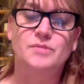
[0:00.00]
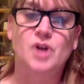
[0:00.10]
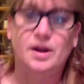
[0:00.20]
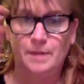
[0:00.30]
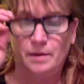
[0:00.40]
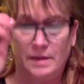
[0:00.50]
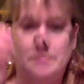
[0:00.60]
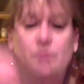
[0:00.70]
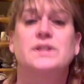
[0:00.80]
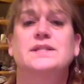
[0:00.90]
talk about
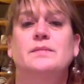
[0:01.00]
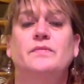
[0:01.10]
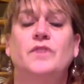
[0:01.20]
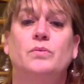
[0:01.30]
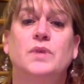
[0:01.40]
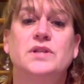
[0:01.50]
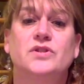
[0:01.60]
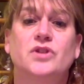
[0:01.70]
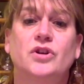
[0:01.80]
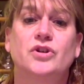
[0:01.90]
maybe what some of your
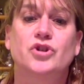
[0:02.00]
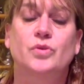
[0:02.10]
research